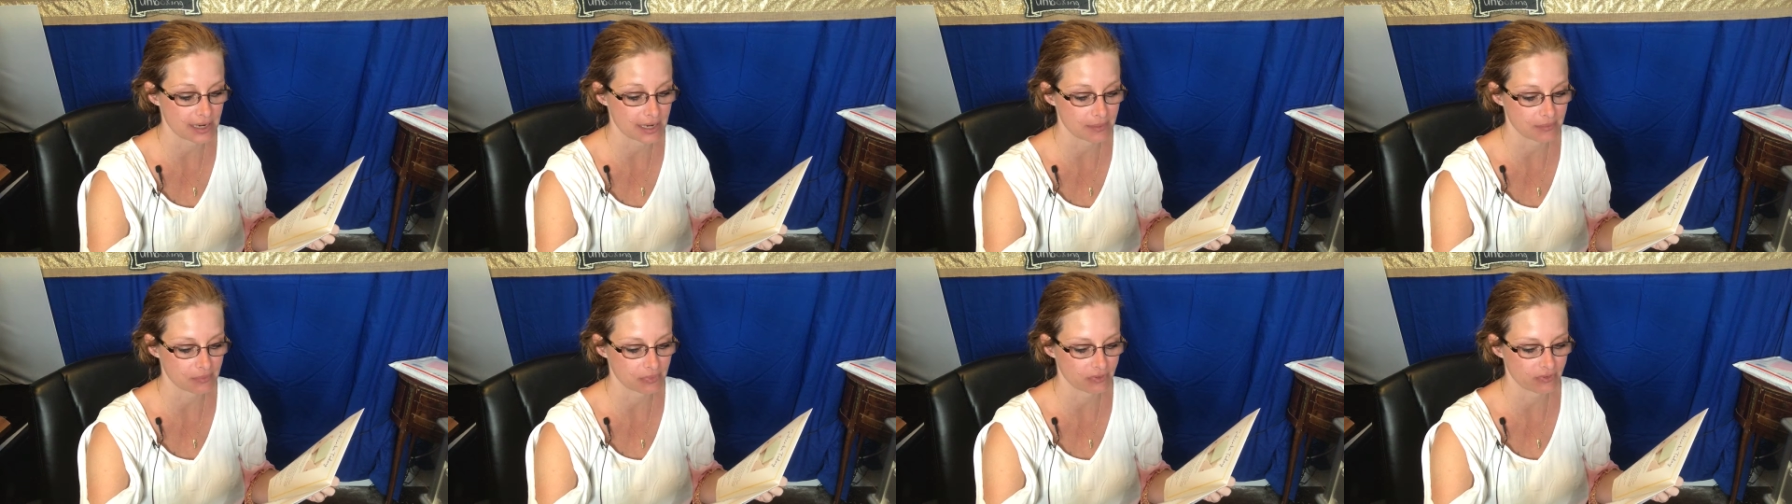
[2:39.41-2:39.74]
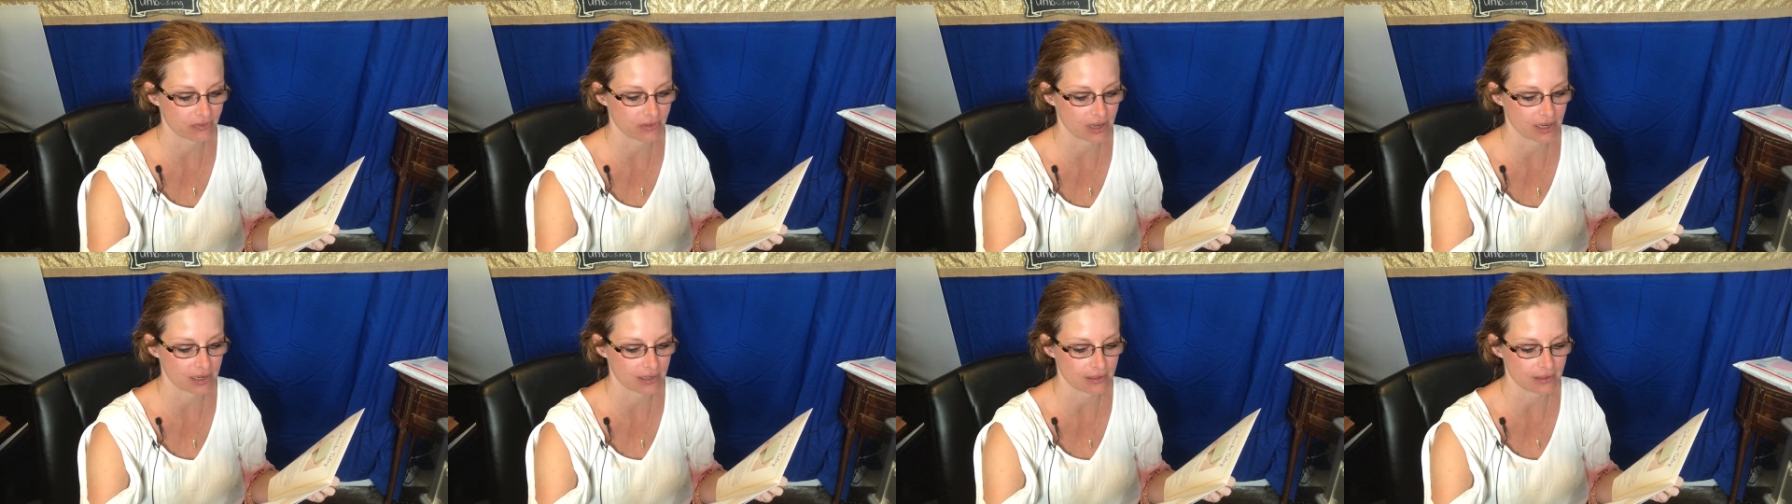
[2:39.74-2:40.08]

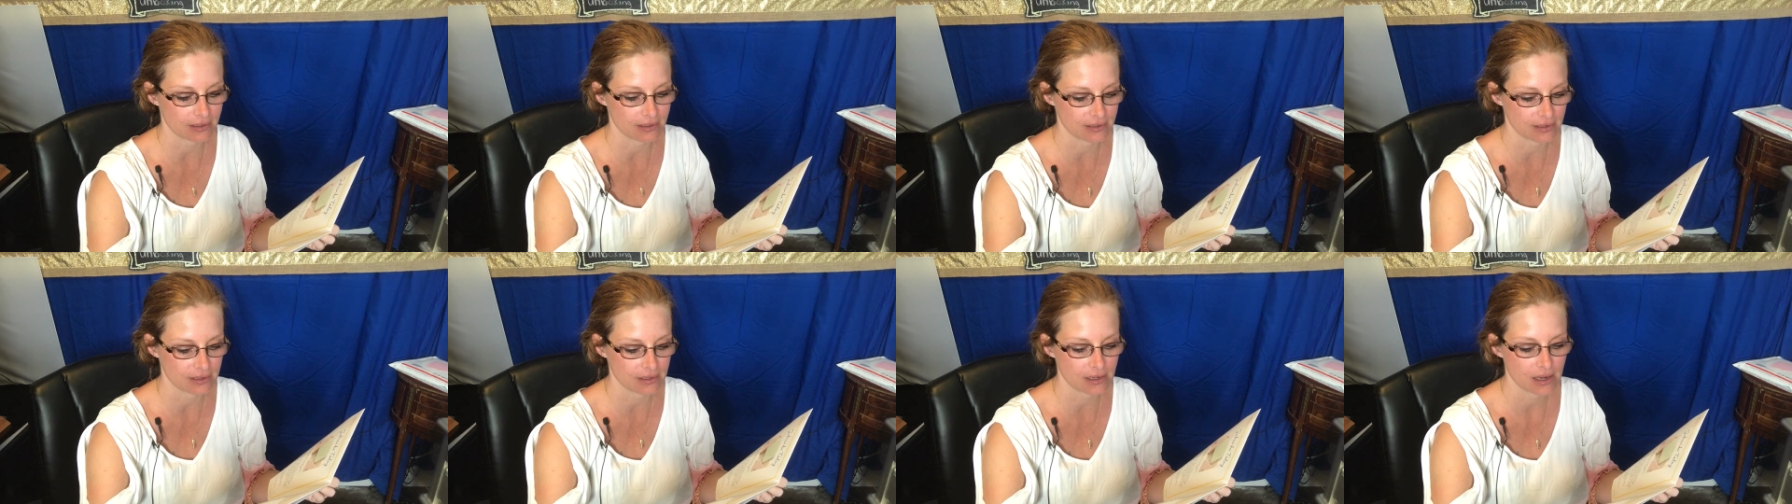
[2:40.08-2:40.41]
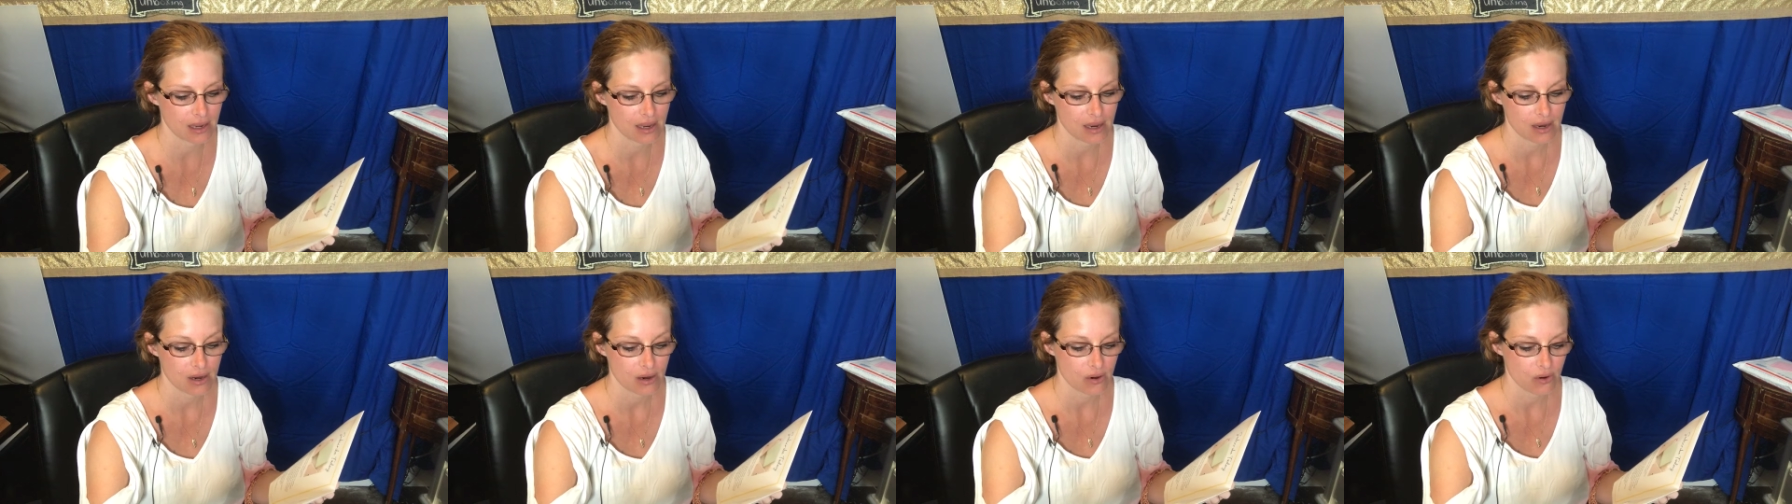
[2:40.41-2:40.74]
amplified look.
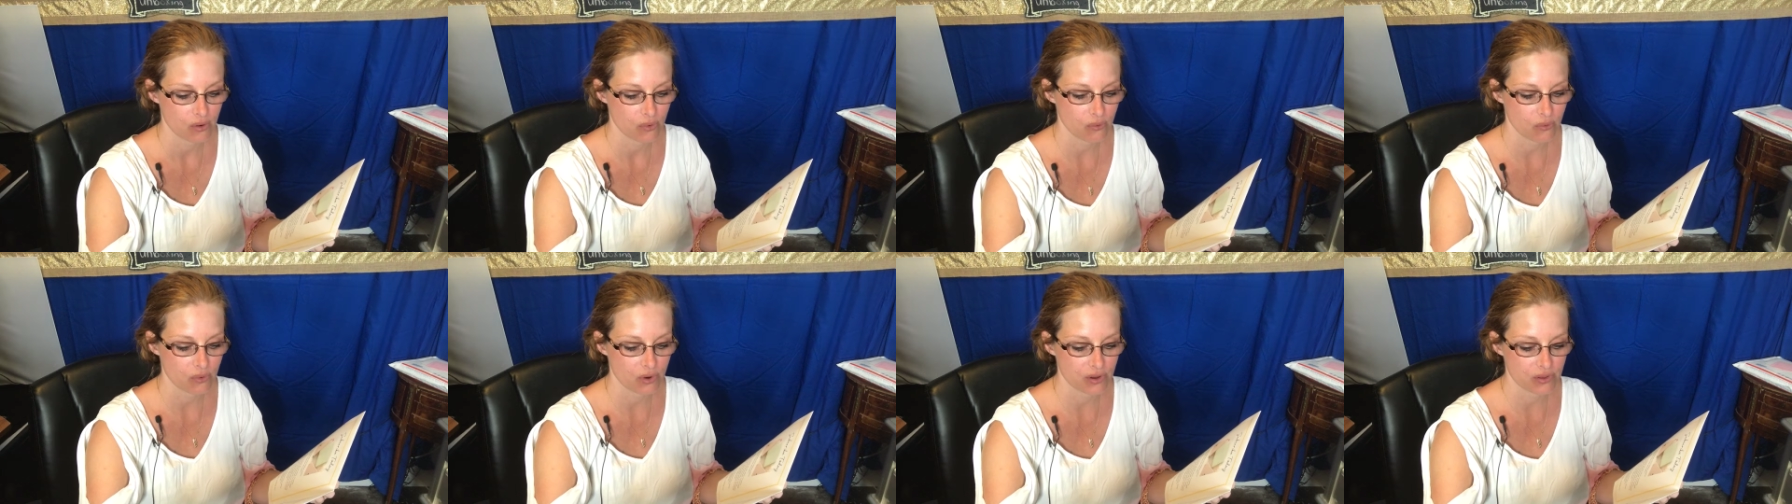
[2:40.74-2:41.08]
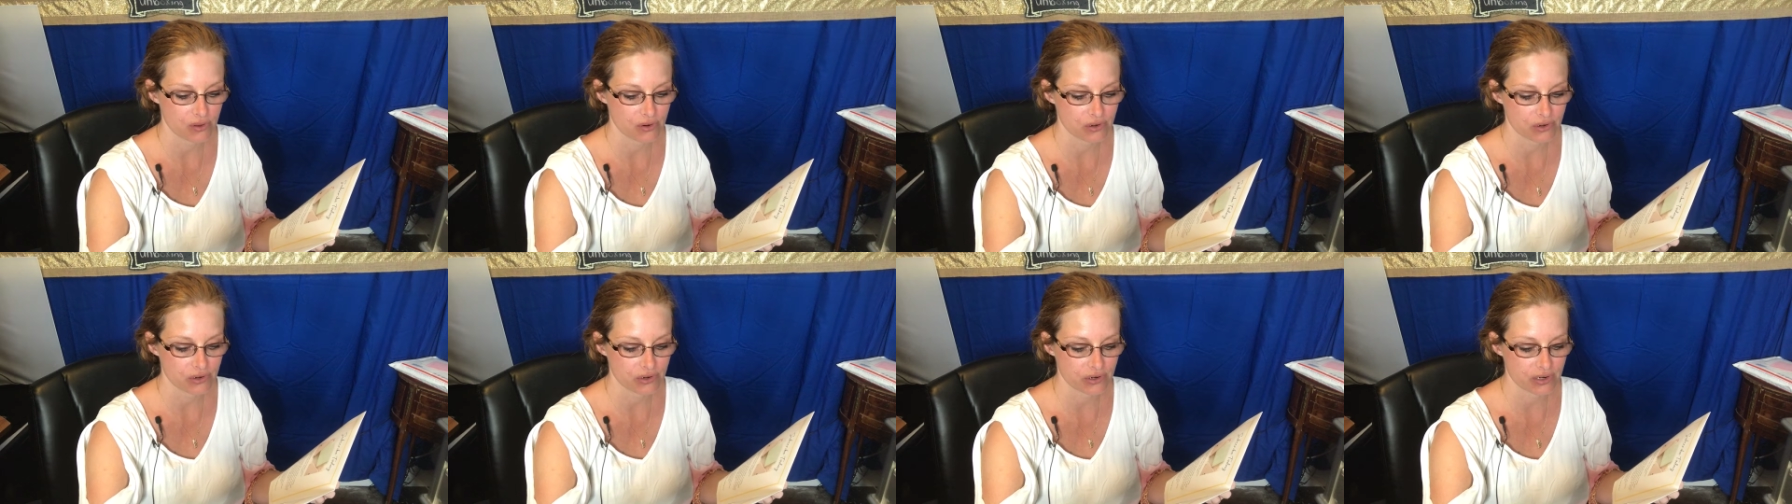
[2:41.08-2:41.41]

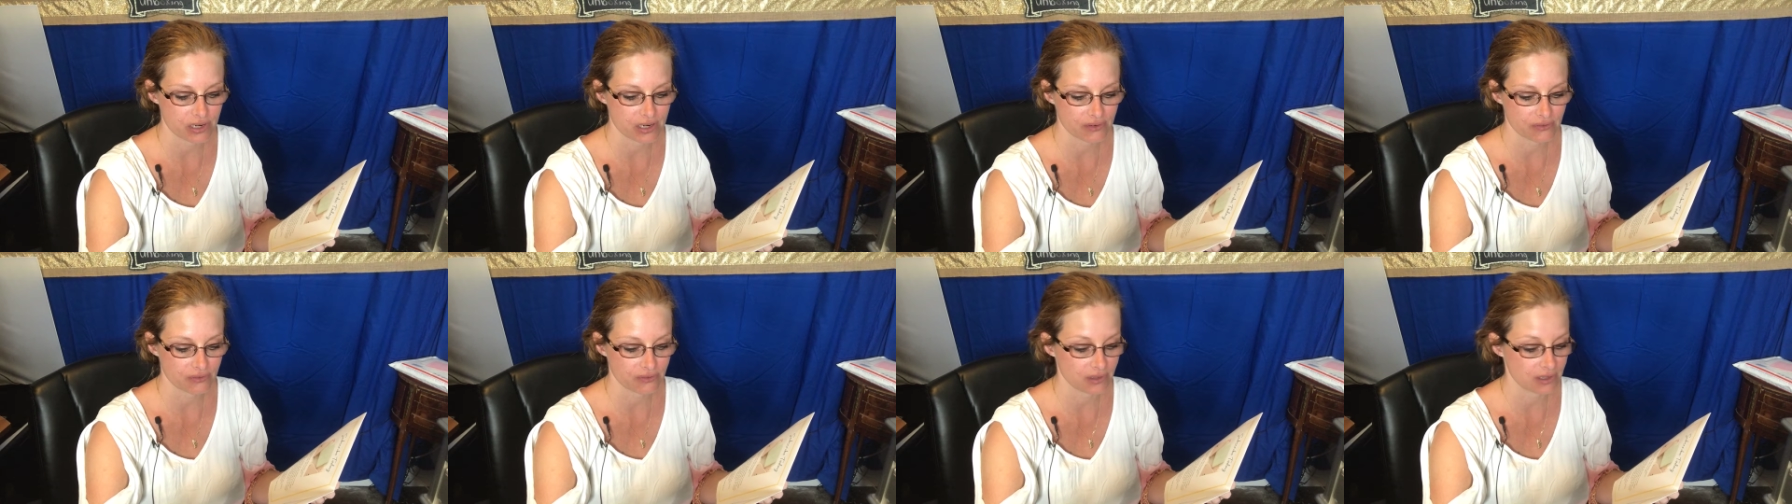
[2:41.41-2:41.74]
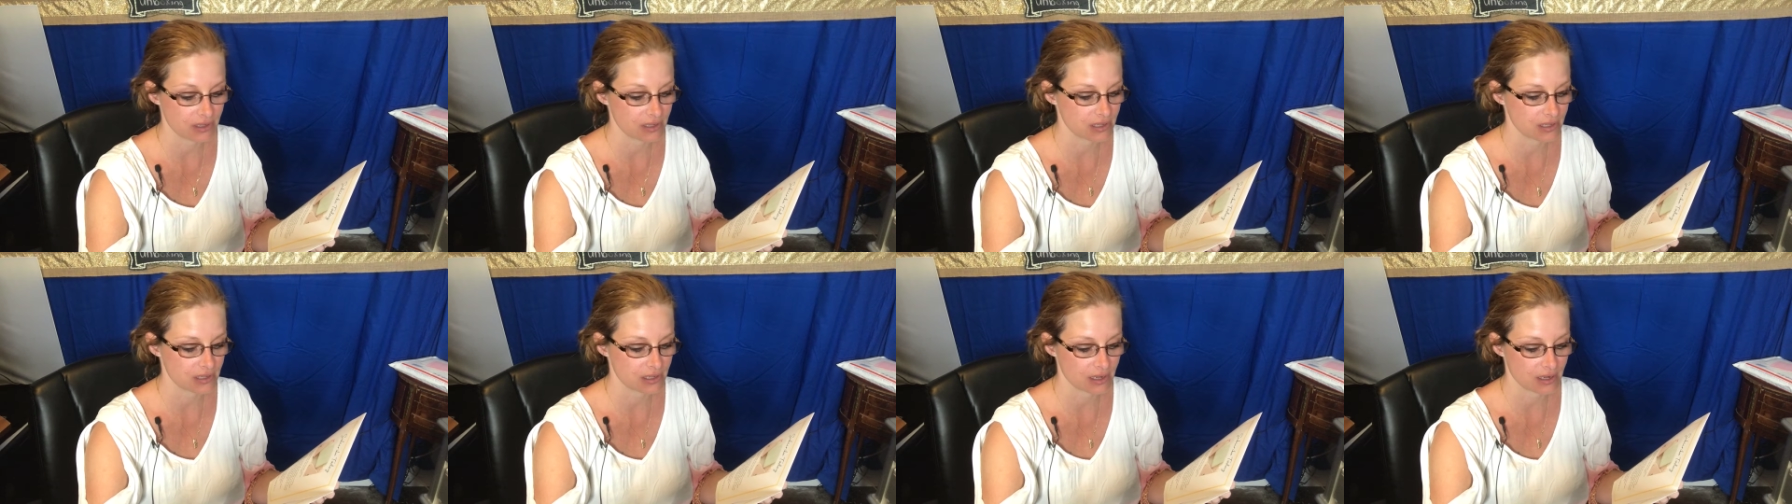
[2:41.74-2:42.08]
Whether you gift
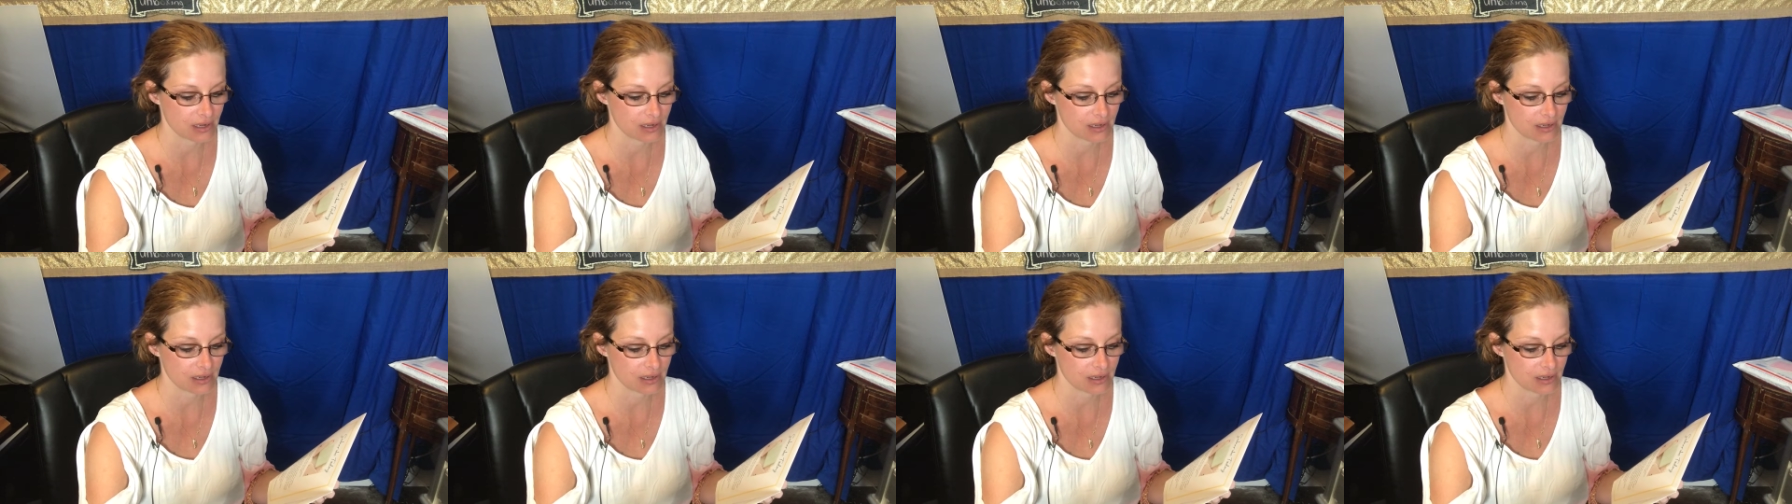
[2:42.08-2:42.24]
this